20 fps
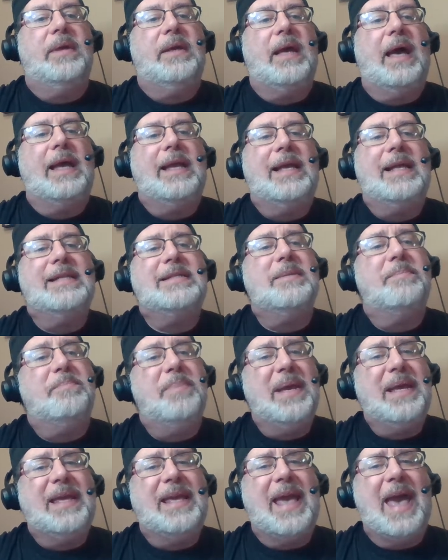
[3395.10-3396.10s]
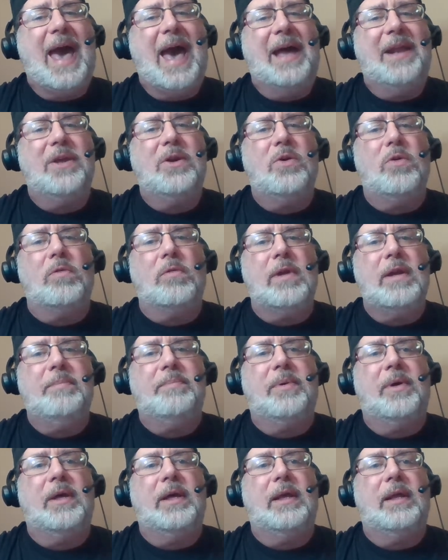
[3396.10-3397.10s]
it's a big
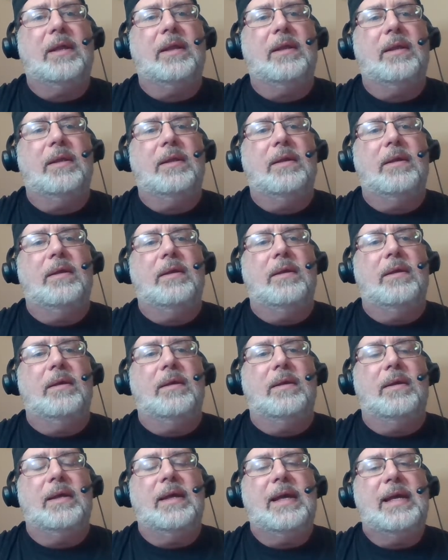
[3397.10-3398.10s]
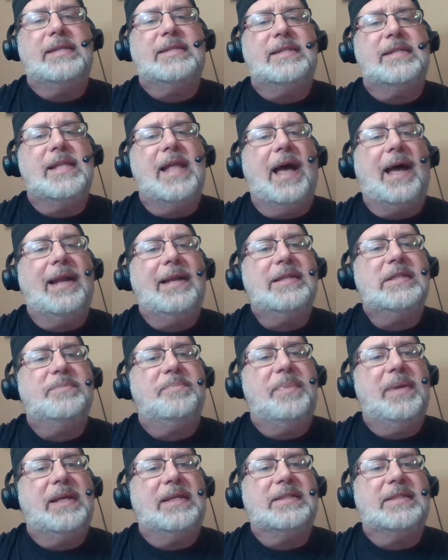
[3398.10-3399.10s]
category, but it's not
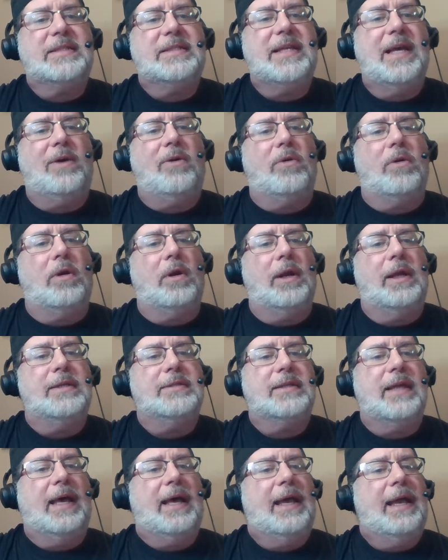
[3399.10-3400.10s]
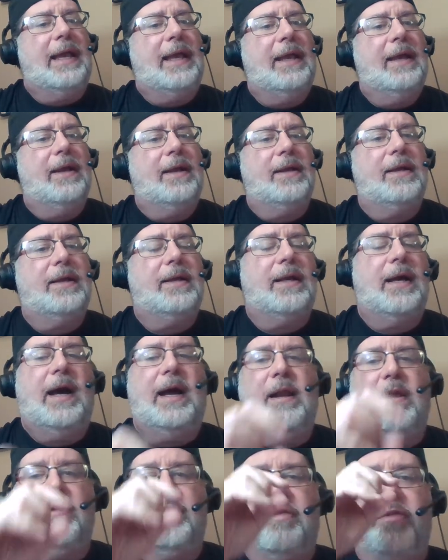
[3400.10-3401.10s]
as big a seller as I
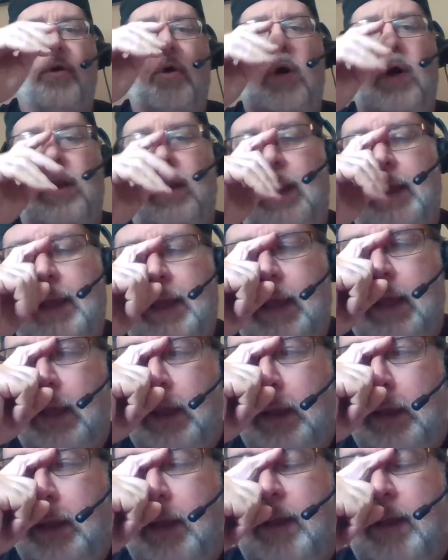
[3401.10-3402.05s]
kind of thought. Like,